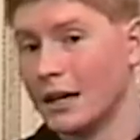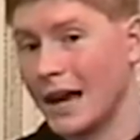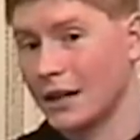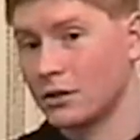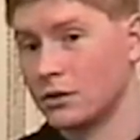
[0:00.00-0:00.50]

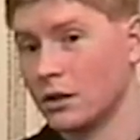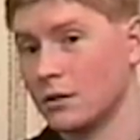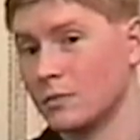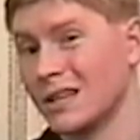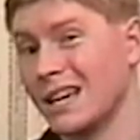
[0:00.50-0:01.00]

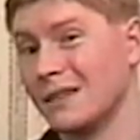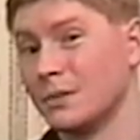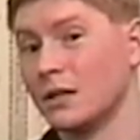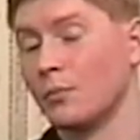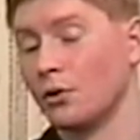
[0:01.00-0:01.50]
exorcism
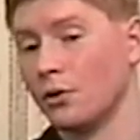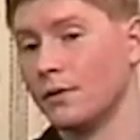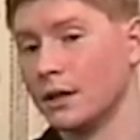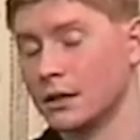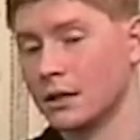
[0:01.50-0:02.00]
tapes
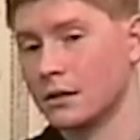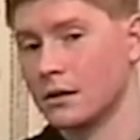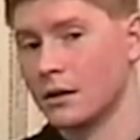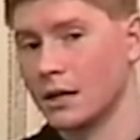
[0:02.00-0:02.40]
prove the existence of the